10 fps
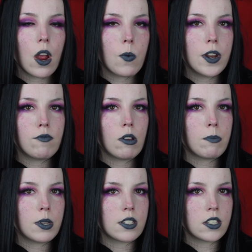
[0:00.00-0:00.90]
only
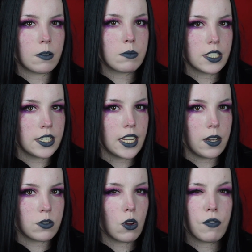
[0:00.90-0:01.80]
remember some
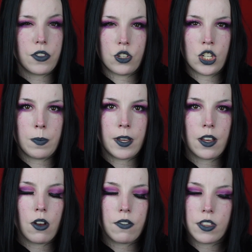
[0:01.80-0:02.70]
details of the
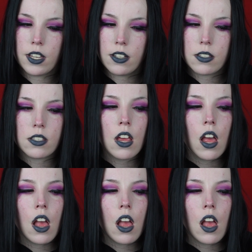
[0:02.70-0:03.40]
shipping of these.